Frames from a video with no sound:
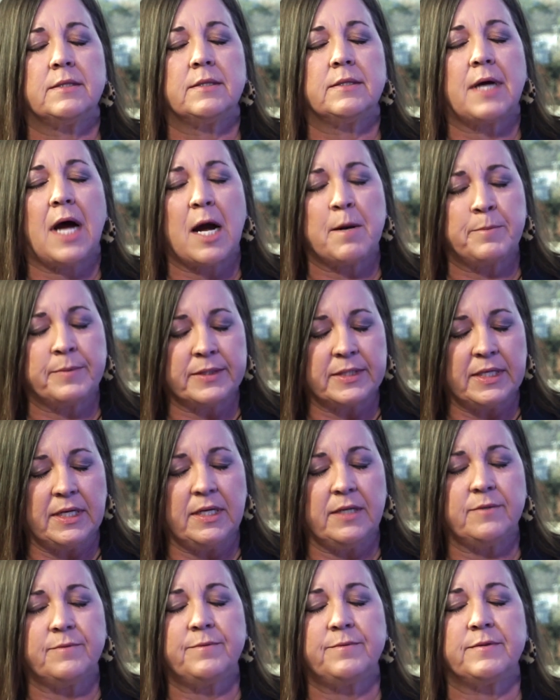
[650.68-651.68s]
I
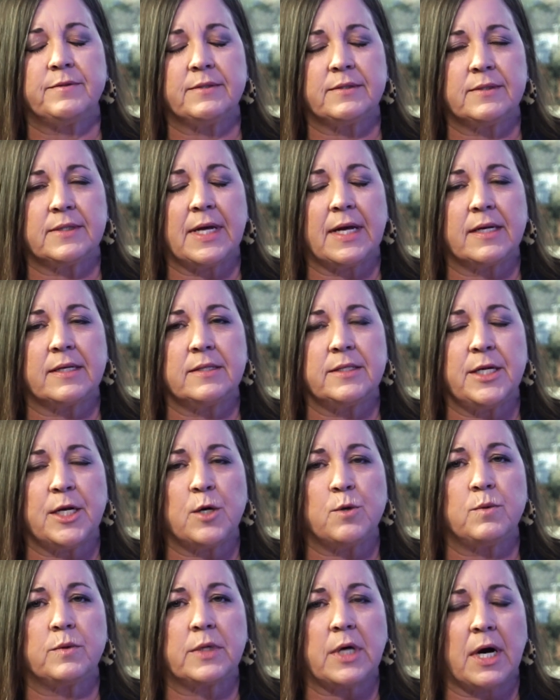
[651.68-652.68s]
believe that,
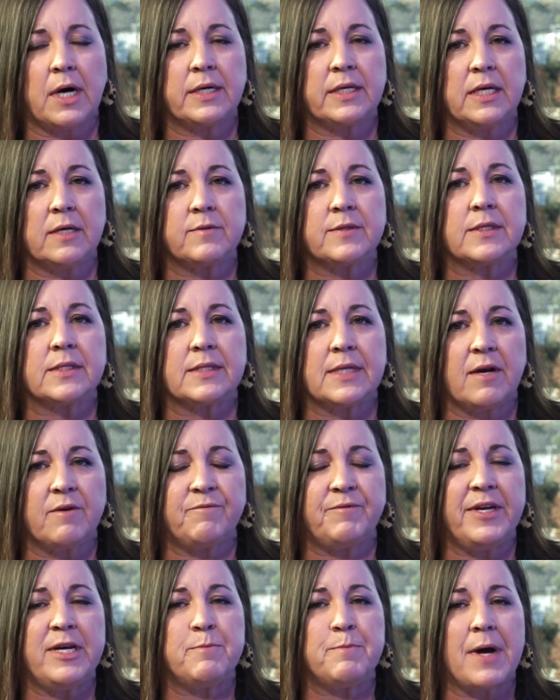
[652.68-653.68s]
God gives us that
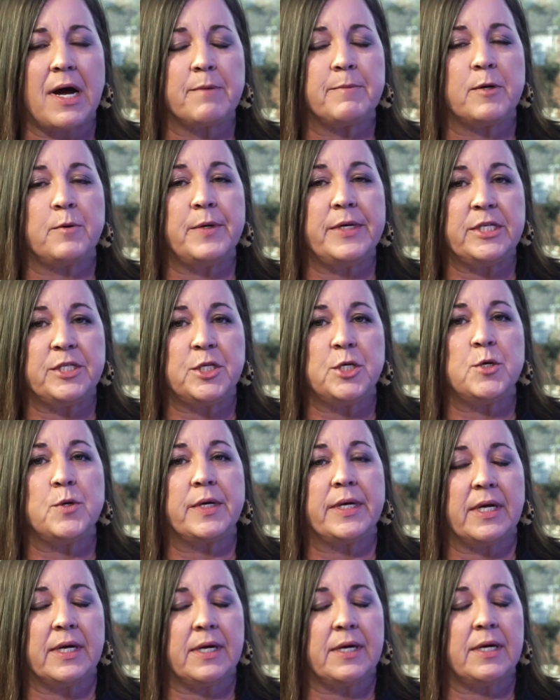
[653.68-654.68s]
feedback, but we do
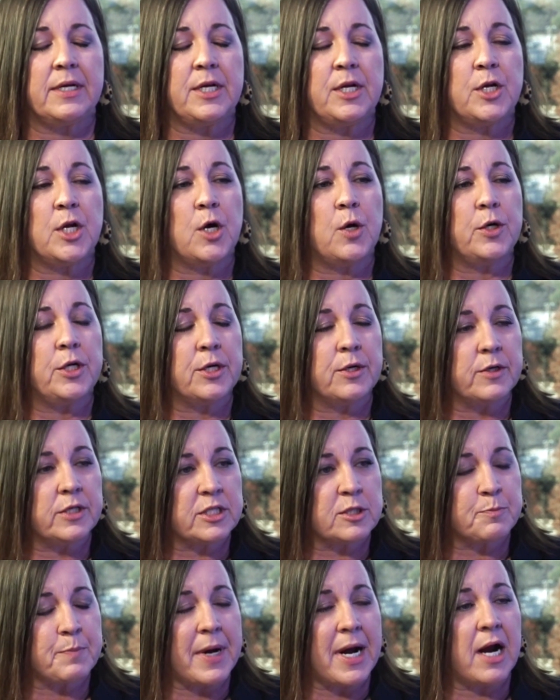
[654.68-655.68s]
get, you're
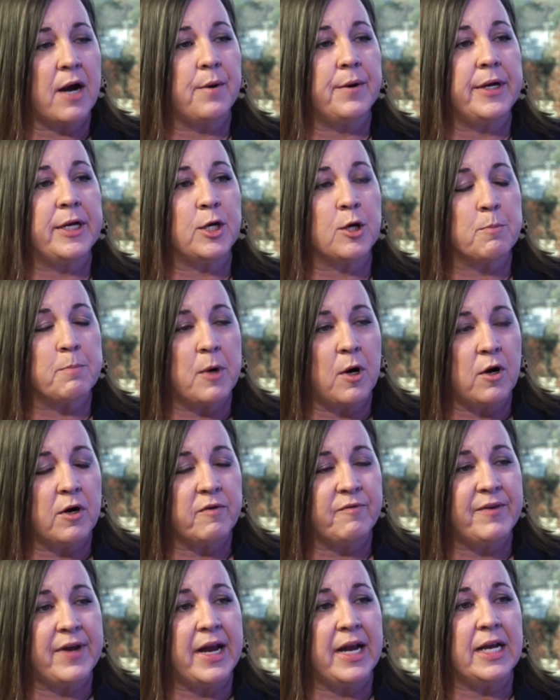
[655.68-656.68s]
inspiring, you're
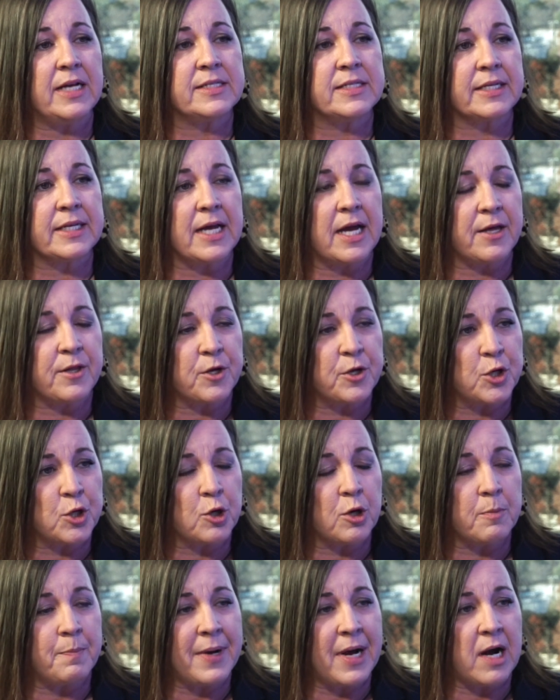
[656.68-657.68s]
motivating together,
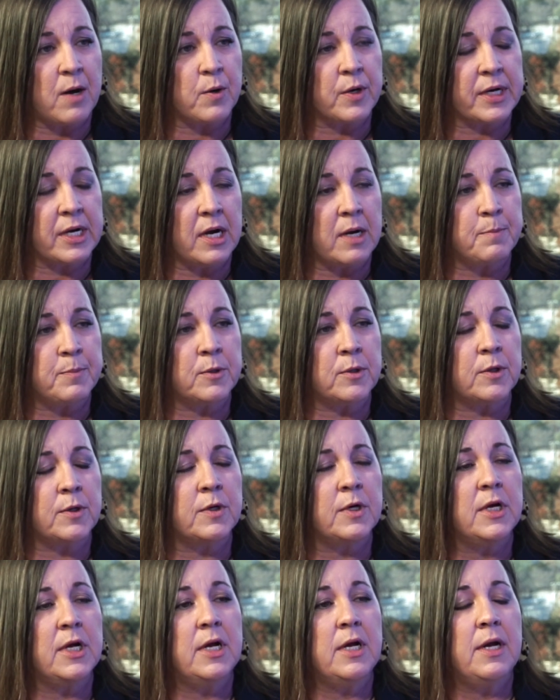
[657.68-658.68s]
you're a power couple,
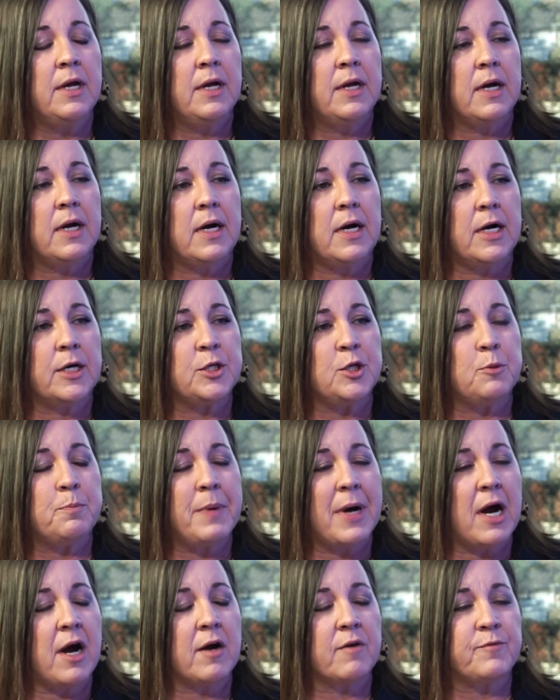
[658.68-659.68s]
you
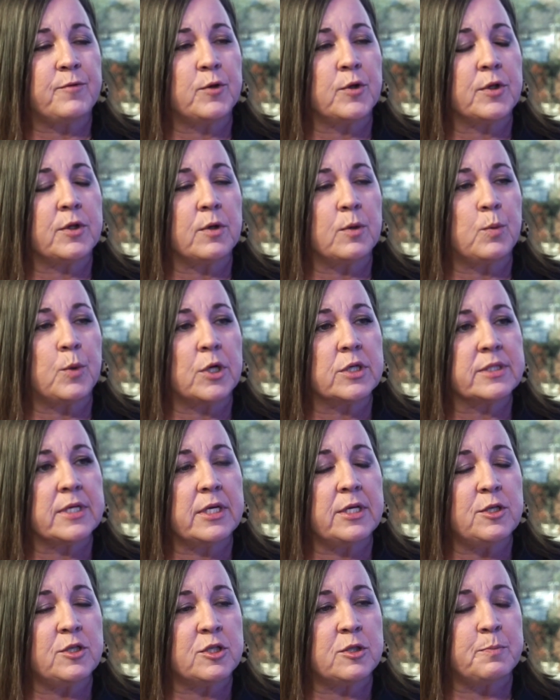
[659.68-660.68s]
powerful, the words that
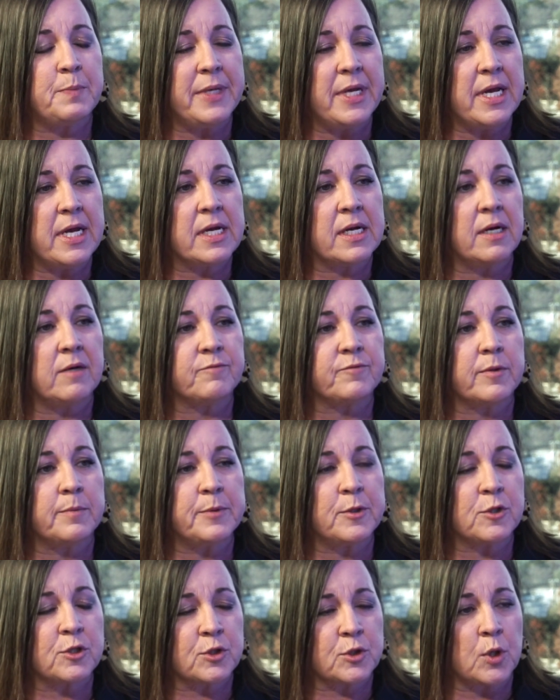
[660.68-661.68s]
you speak come from
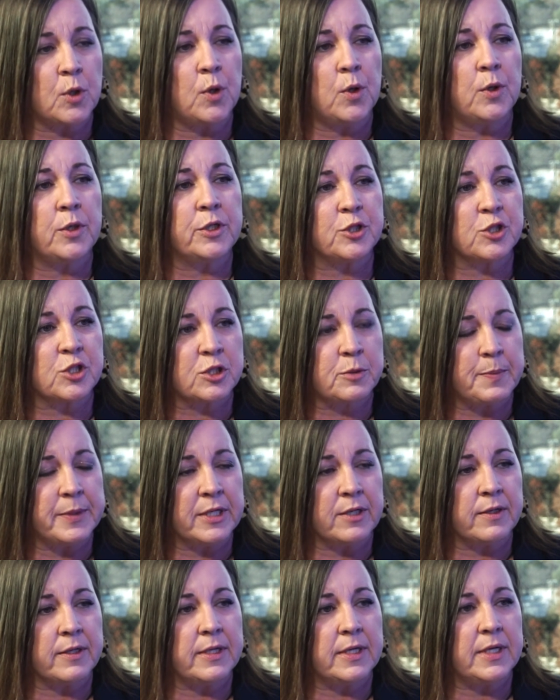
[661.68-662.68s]
your soul
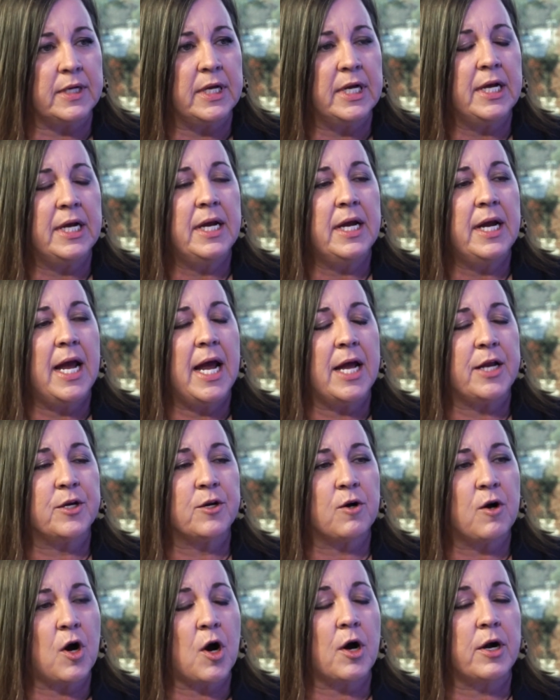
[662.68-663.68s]
spirit and your
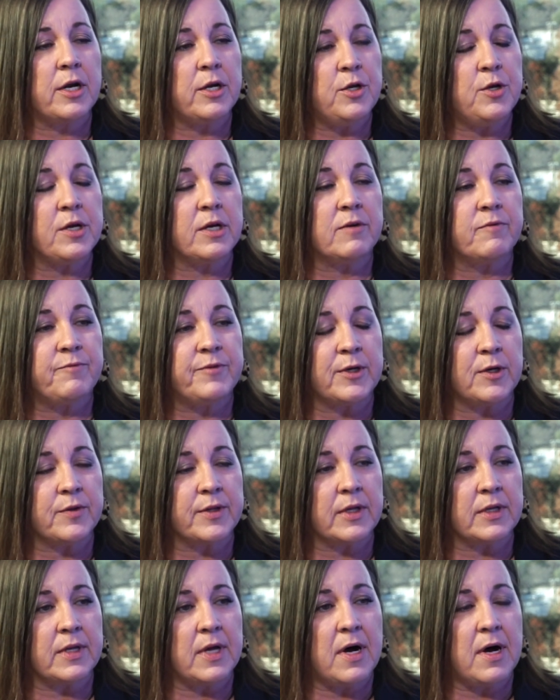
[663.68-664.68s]
heart, and you can feel
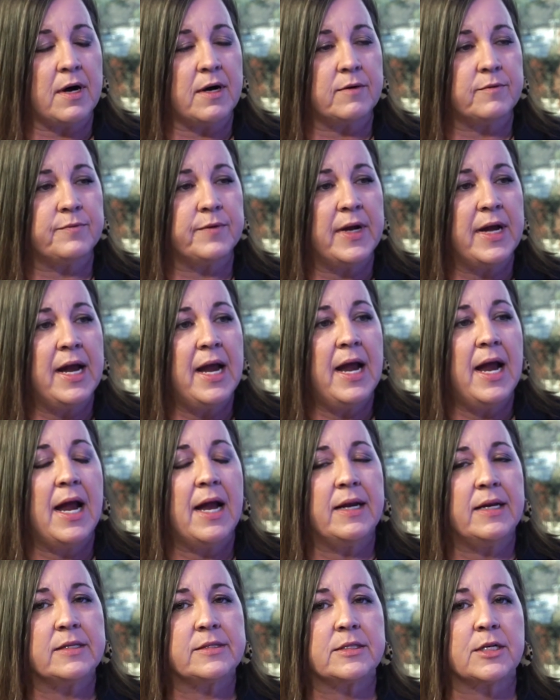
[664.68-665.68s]
the love.
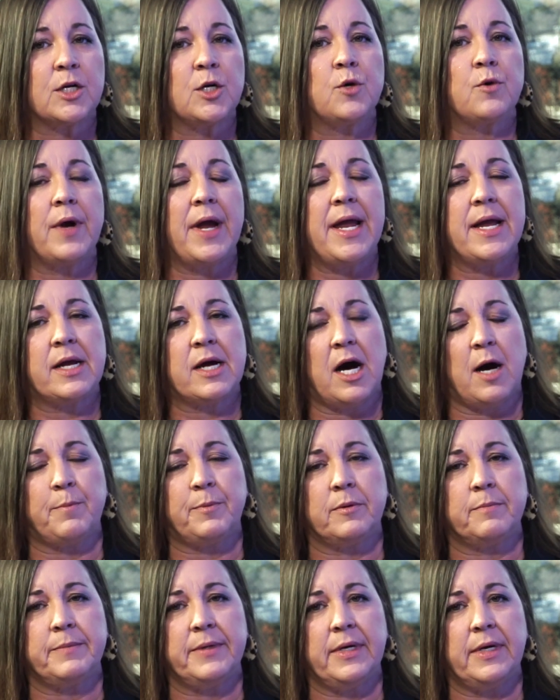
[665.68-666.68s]
And it's a great
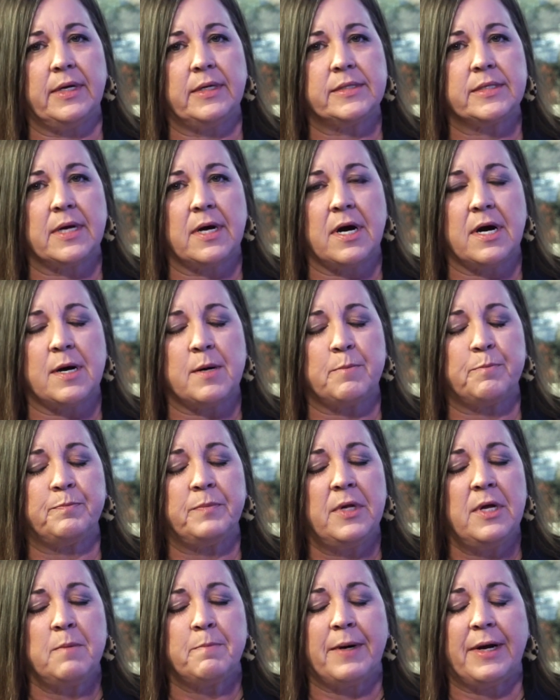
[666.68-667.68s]
compliment.
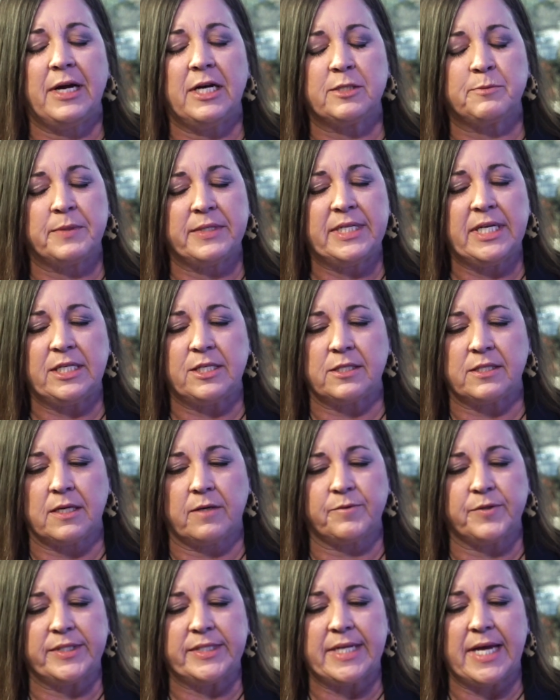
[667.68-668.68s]
My husband teaches
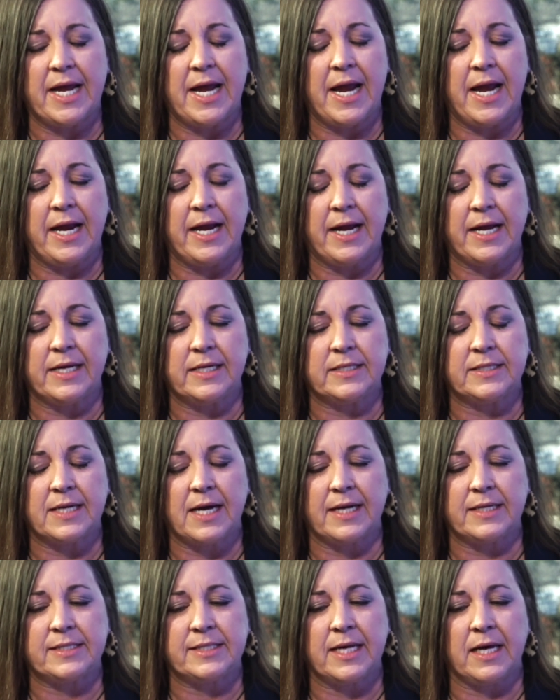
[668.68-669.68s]
every day, and
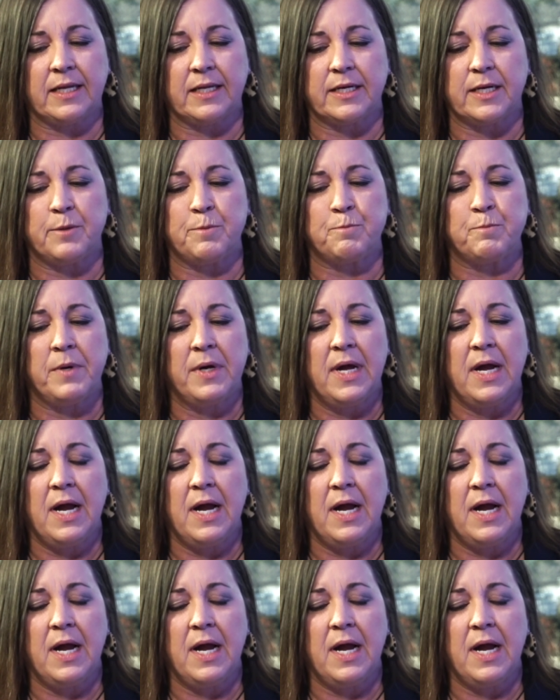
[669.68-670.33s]
I tell him,